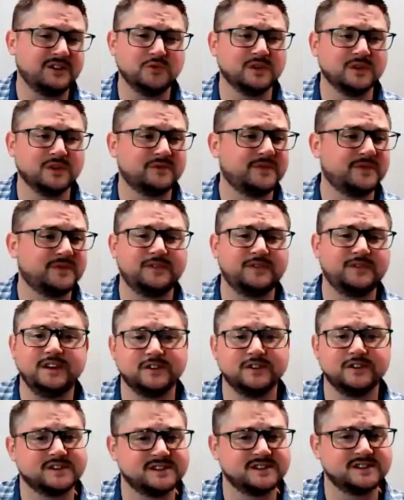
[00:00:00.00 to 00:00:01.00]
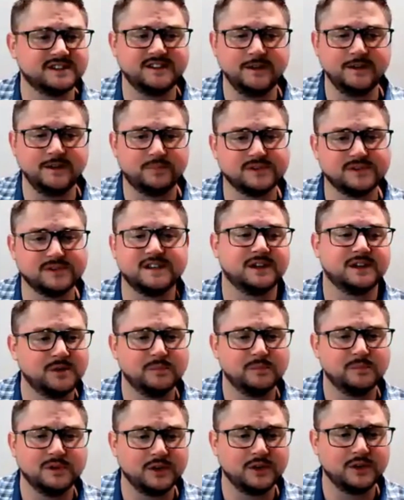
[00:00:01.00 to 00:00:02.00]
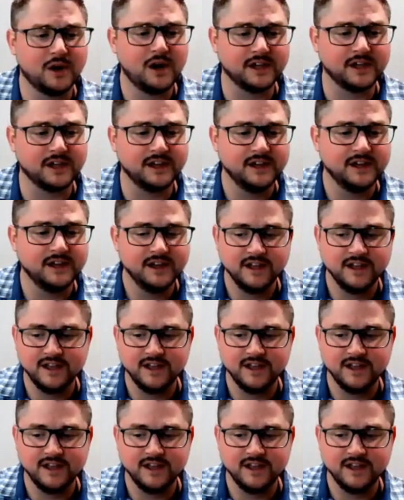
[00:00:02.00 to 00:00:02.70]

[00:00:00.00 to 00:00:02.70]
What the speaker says: Do a 50 or 60% complete audit,